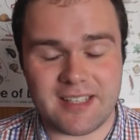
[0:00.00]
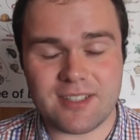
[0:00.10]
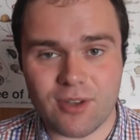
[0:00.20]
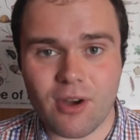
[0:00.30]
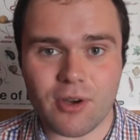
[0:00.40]

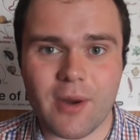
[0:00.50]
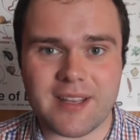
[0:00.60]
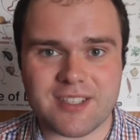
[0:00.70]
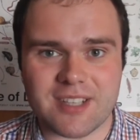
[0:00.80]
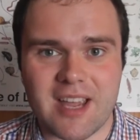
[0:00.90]
He's got
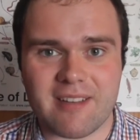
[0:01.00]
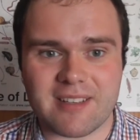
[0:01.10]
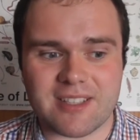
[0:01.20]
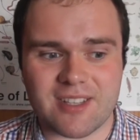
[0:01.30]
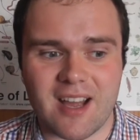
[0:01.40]
quite a scary
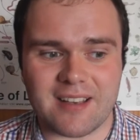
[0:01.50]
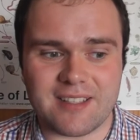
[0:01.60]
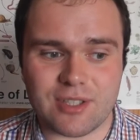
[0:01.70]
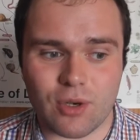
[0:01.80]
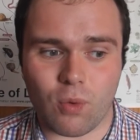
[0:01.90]
design and
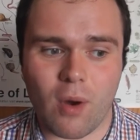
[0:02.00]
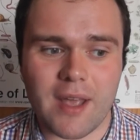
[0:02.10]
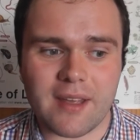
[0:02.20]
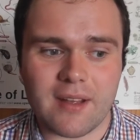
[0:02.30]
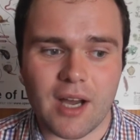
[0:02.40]
he's
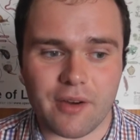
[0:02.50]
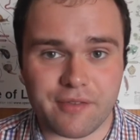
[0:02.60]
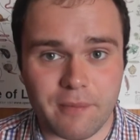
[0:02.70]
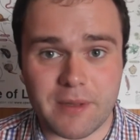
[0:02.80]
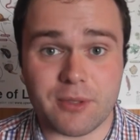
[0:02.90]
quite a
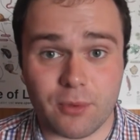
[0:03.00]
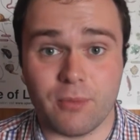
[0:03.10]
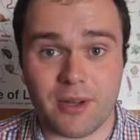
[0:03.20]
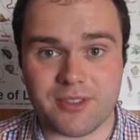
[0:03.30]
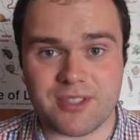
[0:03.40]
formidable
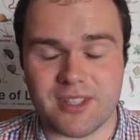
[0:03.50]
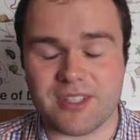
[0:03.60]
monster,